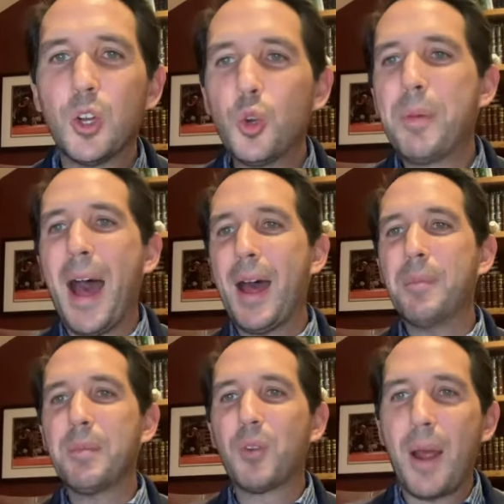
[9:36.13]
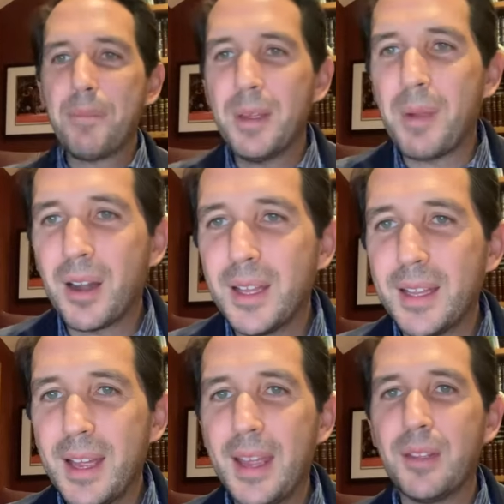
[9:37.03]
Uba'amim rabim arle
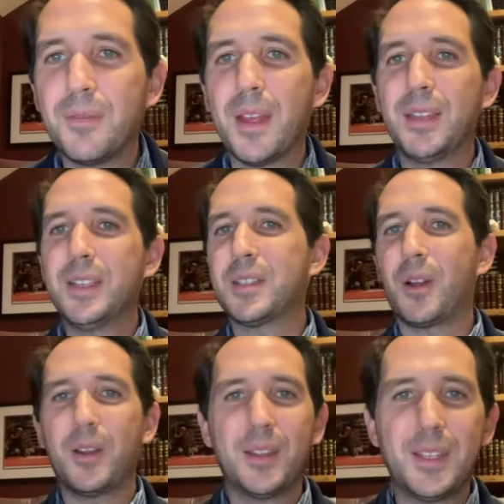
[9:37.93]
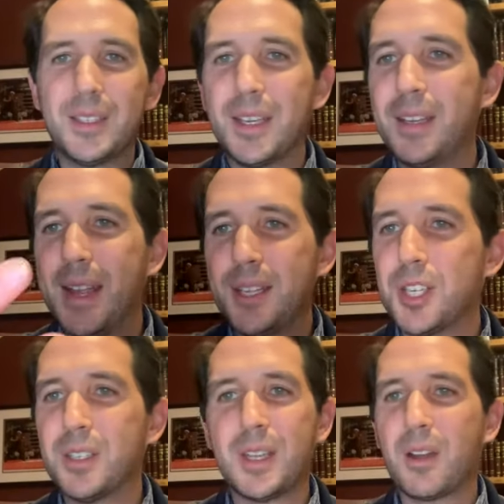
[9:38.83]
lev. And these are
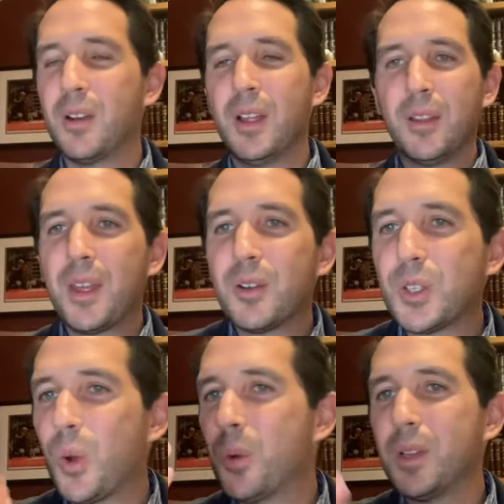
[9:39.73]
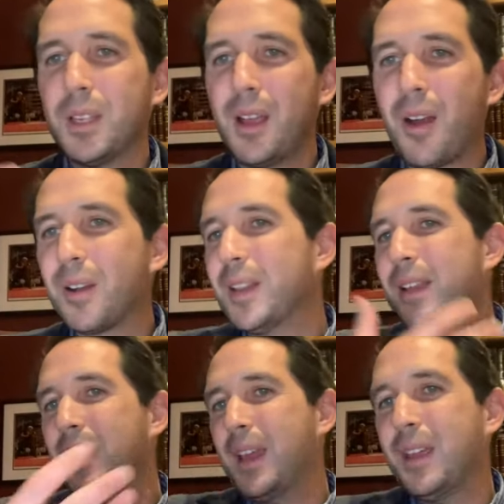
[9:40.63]
nations that are totally arle
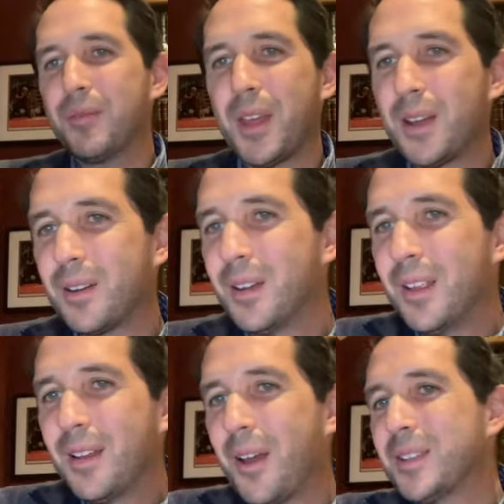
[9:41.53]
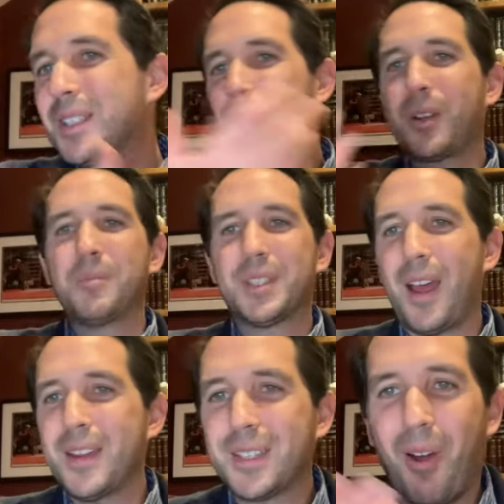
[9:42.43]
lev, that are
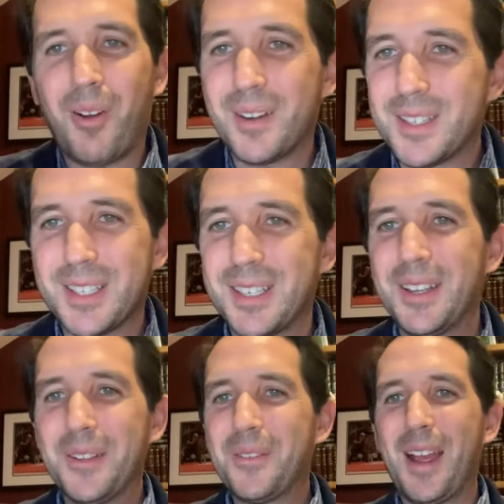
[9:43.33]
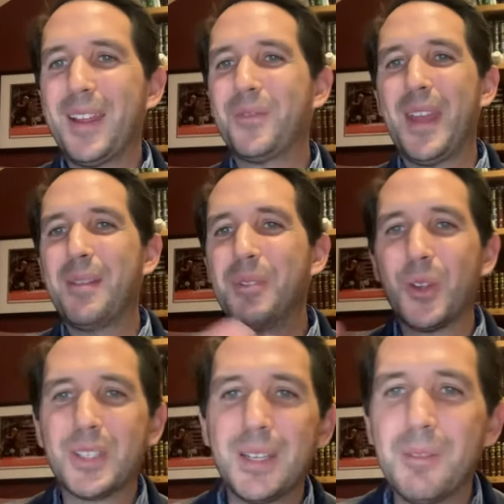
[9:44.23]
uncircumcised hearts, right? Ve'im no
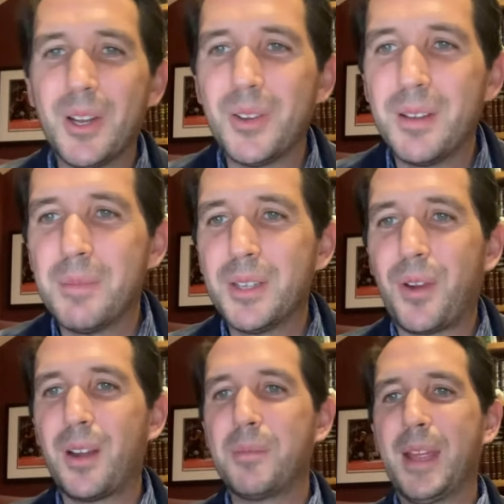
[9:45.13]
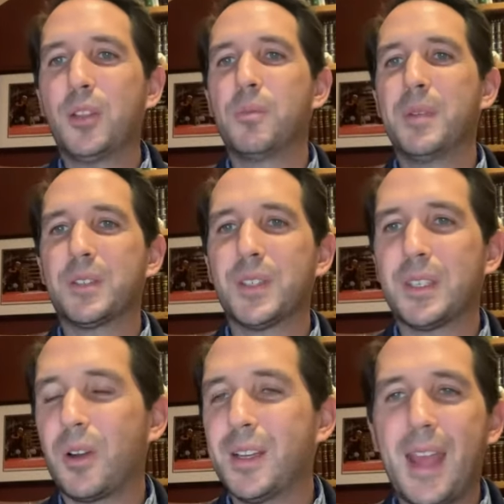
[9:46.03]
simenot nim v'dvarim elu mitzvot
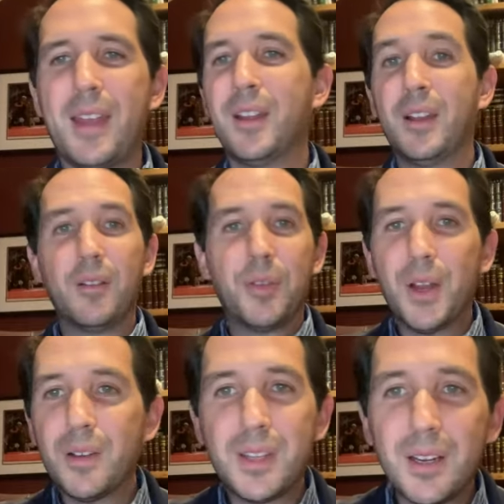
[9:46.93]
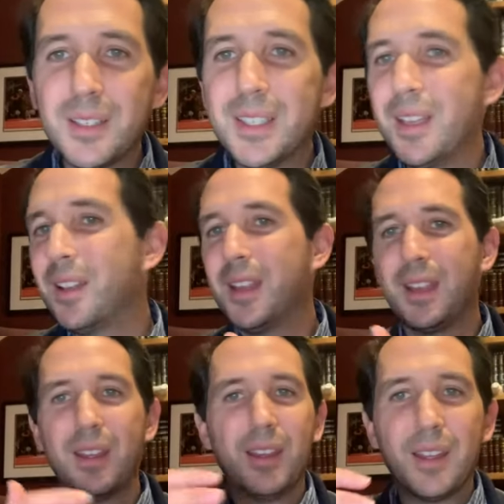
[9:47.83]
Torah. And yet, they're
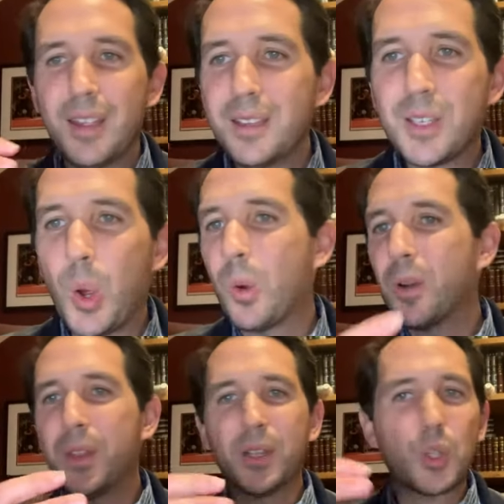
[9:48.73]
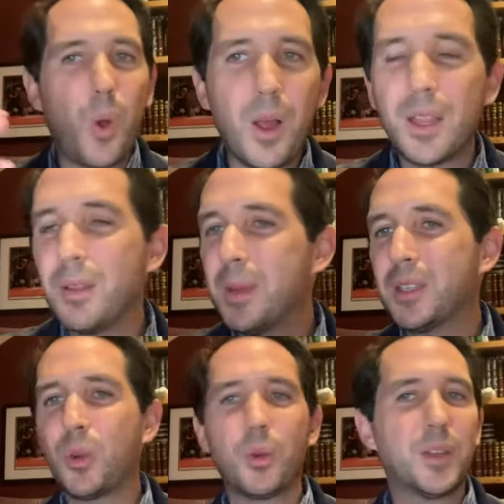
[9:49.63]
dealing in Torah. They're talking
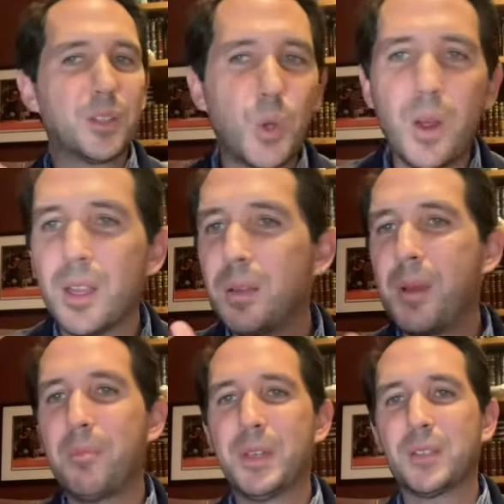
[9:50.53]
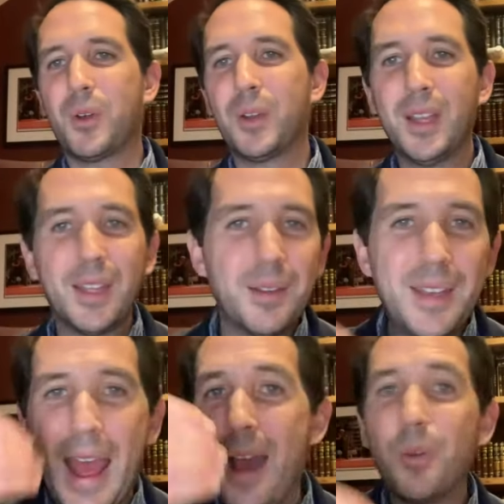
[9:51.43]
about Torah. They're talking about mitzvot.
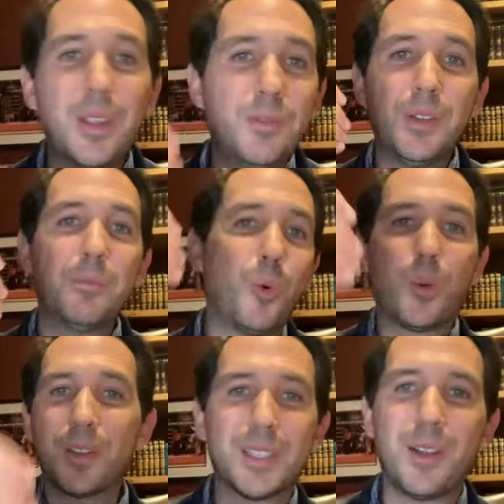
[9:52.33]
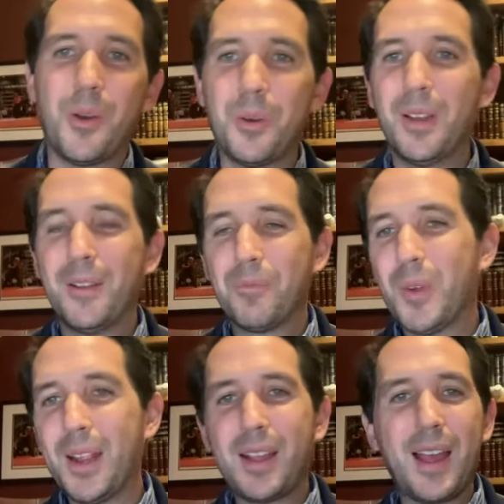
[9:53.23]
Now, even more so,
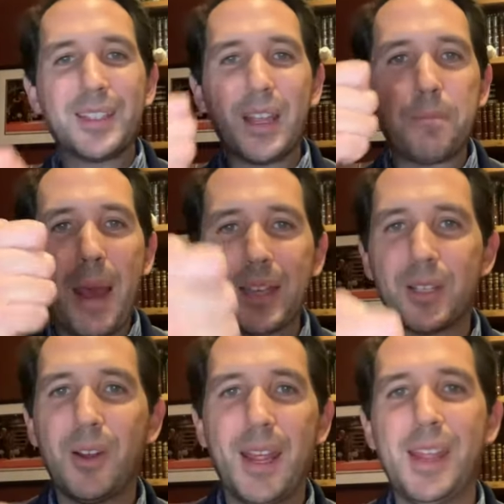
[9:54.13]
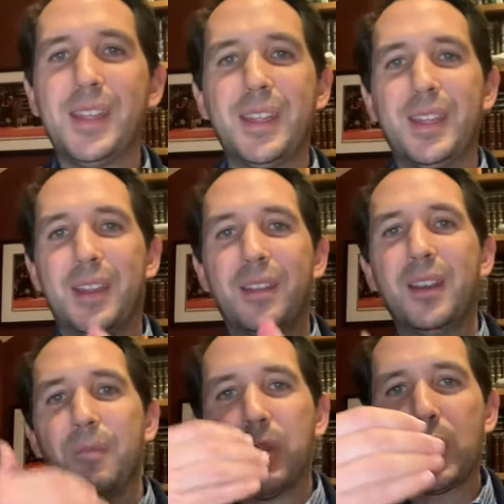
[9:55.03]
right? Guys like Pastor Hagee and
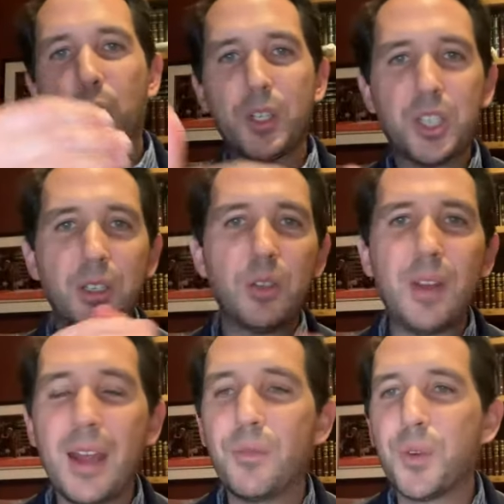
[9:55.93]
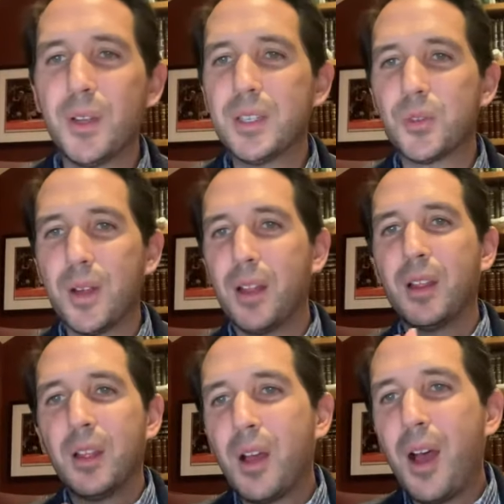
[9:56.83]
the Christians United for Israel,
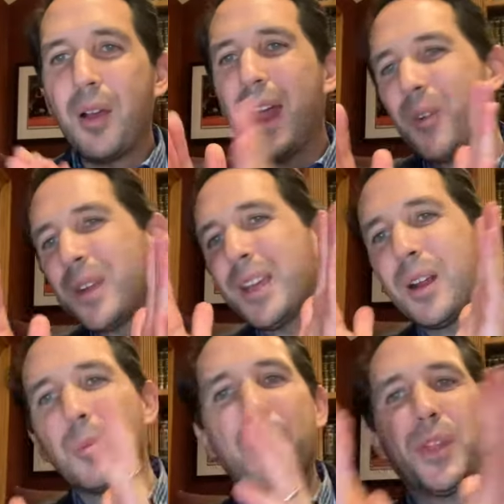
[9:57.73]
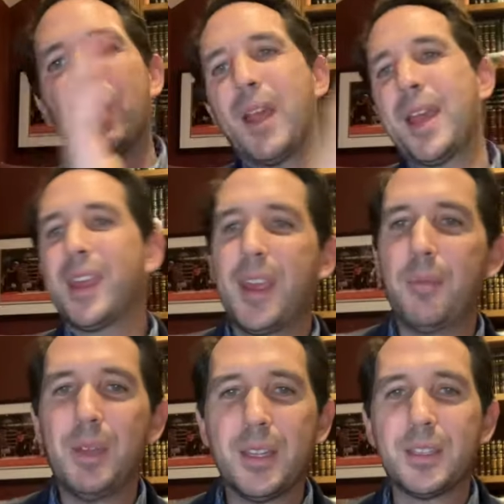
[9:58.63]
I don't care what their end
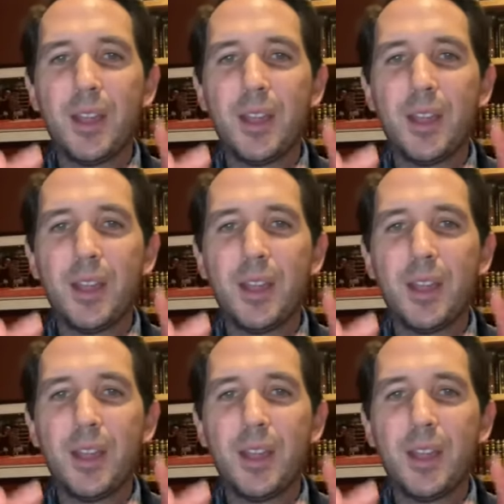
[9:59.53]
game is.